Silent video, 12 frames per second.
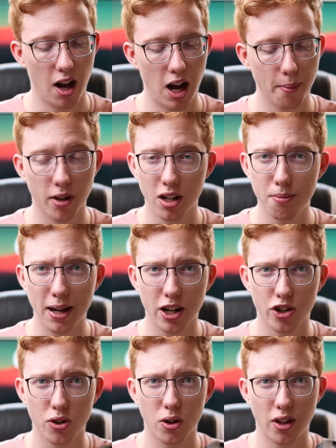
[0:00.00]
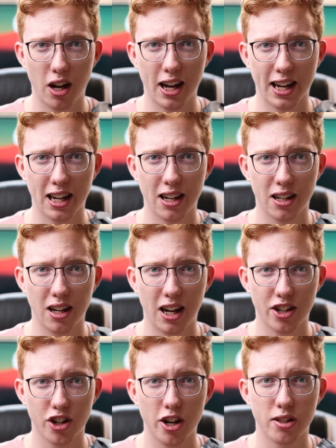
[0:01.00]
I'm gonna make sure that I
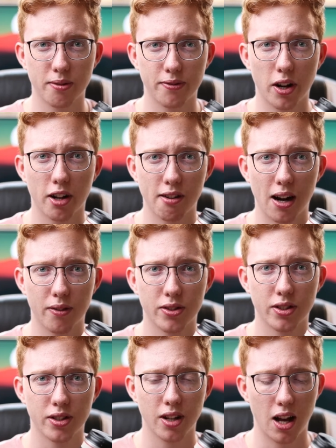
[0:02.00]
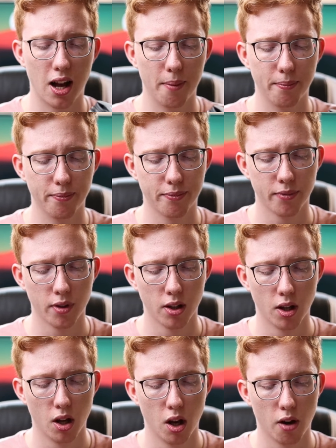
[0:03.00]
show you some photographs
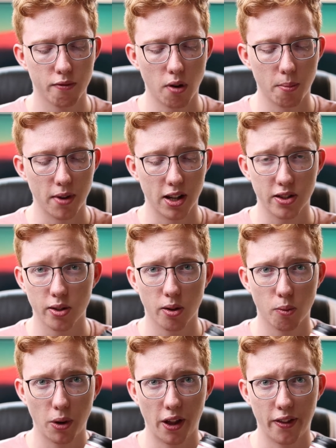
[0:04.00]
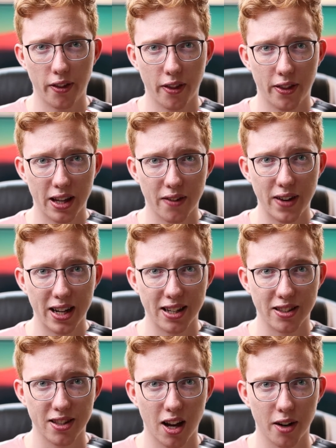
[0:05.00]
from this when the event
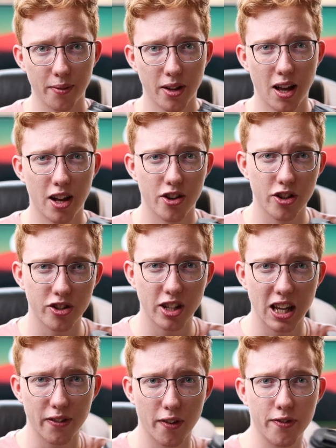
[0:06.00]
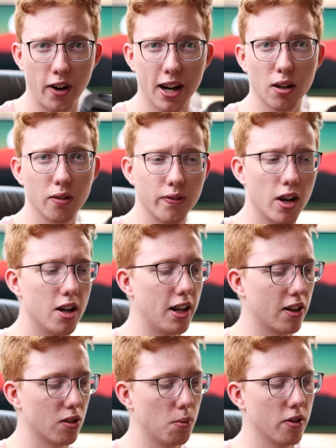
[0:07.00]
is done, just to give a final
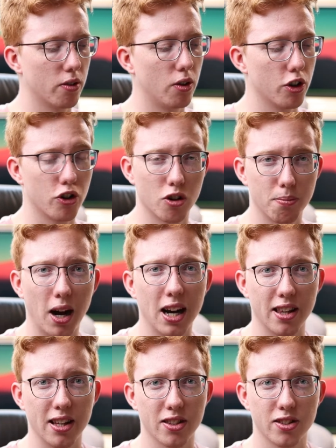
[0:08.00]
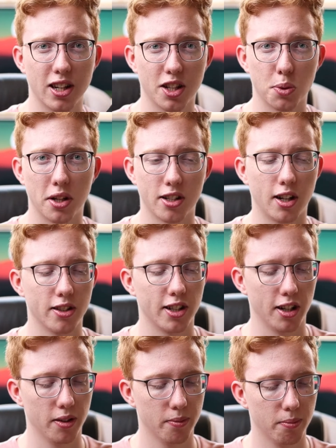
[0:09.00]
verdict on whether or not you should buy this in
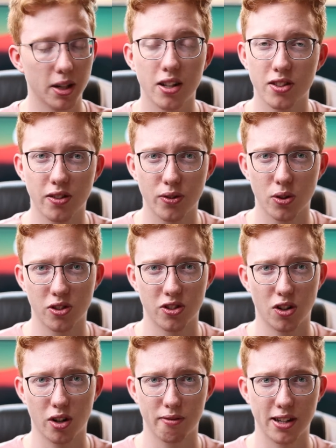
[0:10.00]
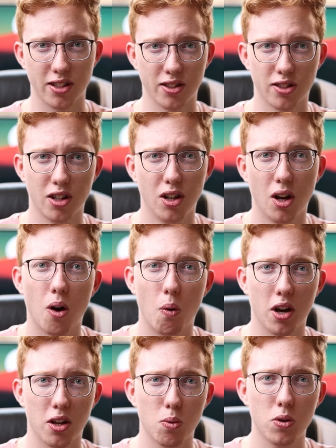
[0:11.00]
2019. Because of course there's a lot of reasons
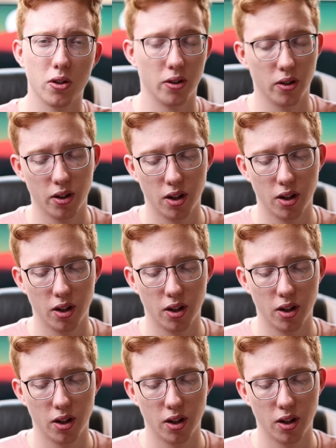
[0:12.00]
why you wouldn't.